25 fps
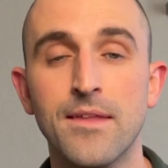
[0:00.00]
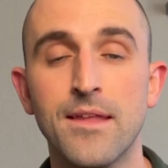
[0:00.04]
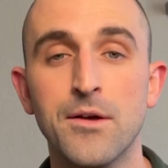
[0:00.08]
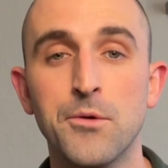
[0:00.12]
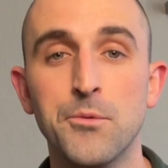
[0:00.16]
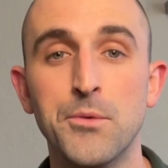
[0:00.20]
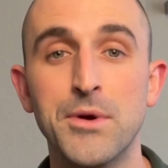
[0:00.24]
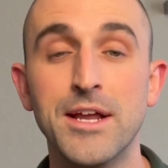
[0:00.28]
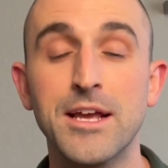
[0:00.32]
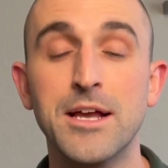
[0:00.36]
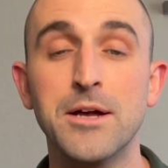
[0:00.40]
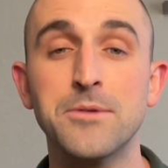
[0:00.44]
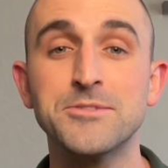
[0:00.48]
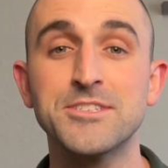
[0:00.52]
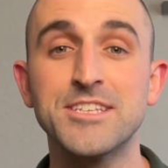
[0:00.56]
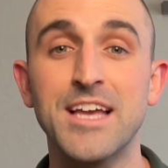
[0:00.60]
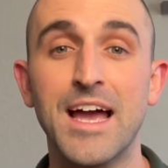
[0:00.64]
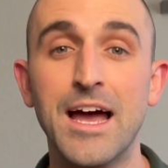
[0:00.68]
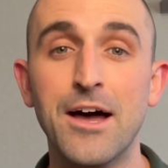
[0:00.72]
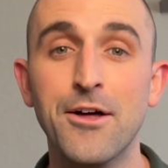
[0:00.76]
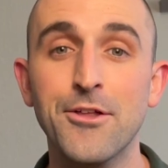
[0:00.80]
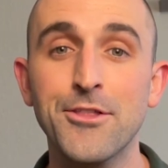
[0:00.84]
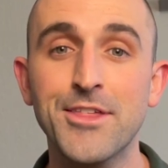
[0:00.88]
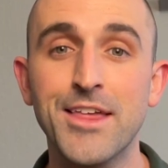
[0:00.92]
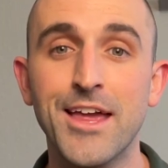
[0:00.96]
When it comes to
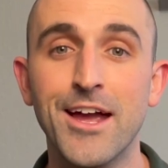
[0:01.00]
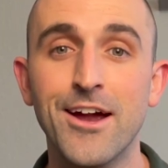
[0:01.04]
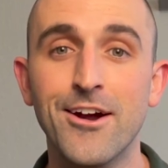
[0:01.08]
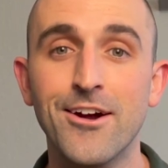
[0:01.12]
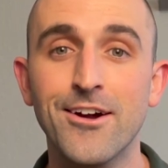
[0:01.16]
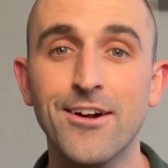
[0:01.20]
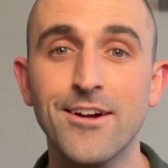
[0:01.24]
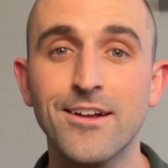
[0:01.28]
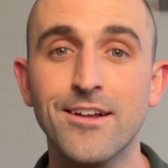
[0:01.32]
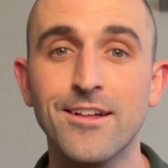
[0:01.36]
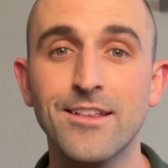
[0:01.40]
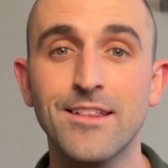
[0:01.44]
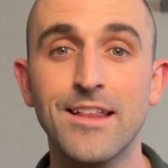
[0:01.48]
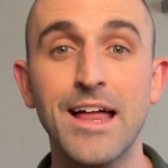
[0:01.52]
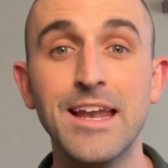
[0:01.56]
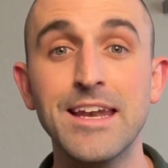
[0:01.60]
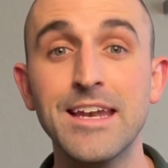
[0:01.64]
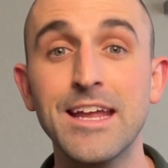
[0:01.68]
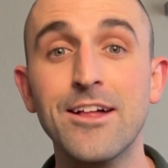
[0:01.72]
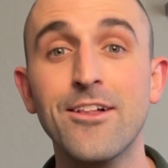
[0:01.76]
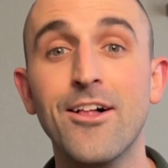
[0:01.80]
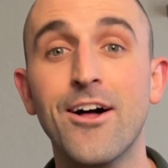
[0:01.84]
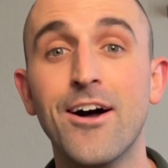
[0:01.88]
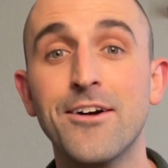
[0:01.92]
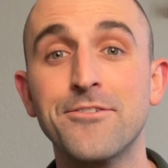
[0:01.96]
healthcare,
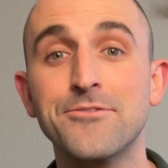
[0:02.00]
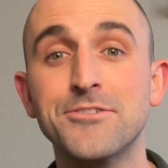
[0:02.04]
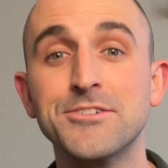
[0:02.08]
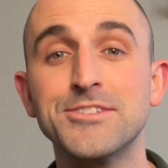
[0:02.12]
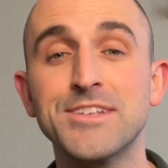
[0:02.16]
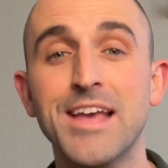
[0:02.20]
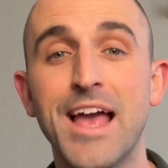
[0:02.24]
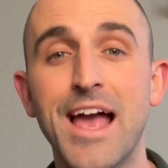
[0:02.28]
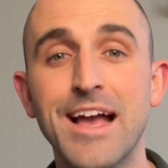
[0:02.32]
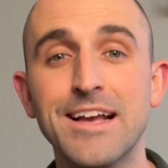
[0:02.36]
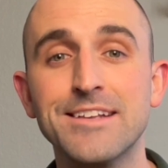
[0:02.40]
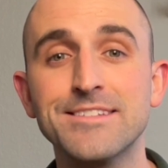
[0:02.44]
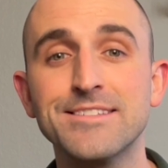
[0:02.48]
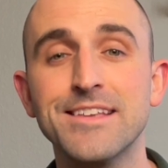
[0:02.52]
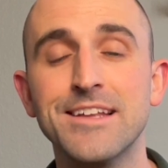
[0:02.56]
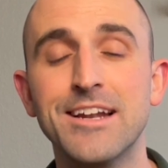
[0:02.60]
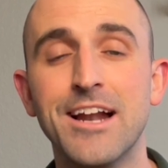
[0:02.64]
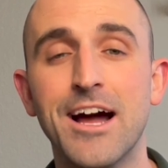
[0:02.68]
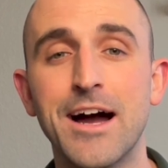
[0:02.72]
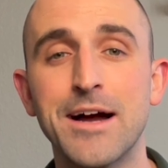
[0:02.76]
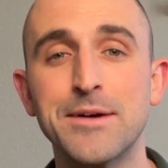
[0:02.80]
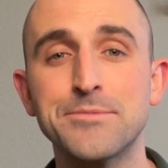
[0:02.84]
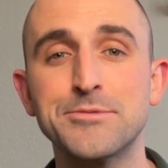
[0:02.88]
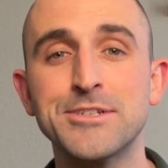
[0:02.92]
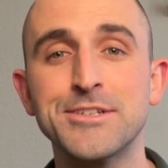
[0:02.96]
Glendale offers excellent
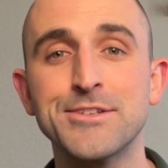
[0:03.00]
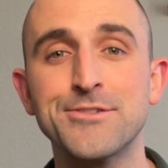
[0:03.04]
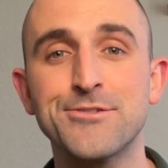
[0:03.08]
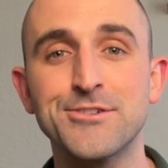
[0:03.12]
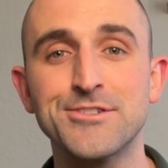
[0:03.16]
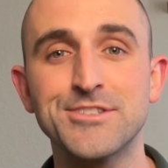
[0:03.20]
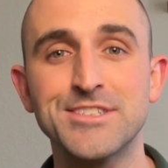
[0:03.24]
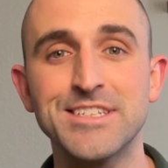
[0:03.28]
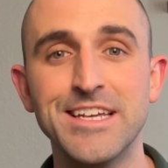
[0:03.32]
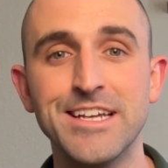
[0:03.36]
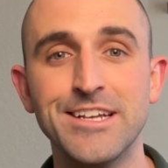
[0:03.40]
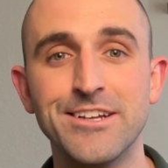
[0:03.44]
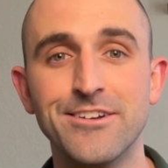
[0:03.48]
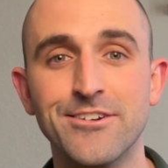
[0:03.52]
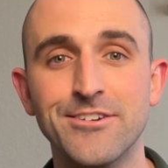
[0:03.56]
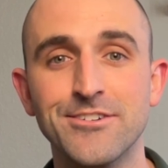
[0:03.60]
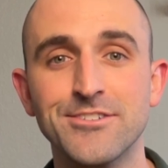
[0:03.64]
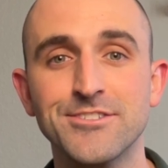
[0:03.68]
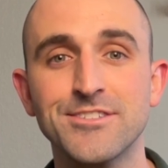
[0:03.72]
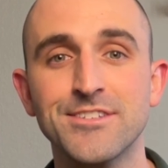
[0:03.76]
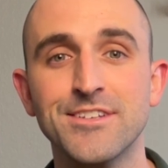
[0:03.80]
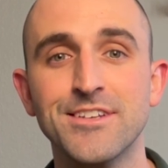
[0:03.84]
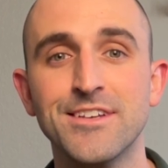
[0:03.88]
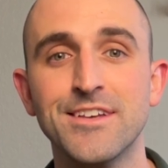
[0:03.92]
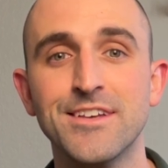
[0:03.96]
options for seniors.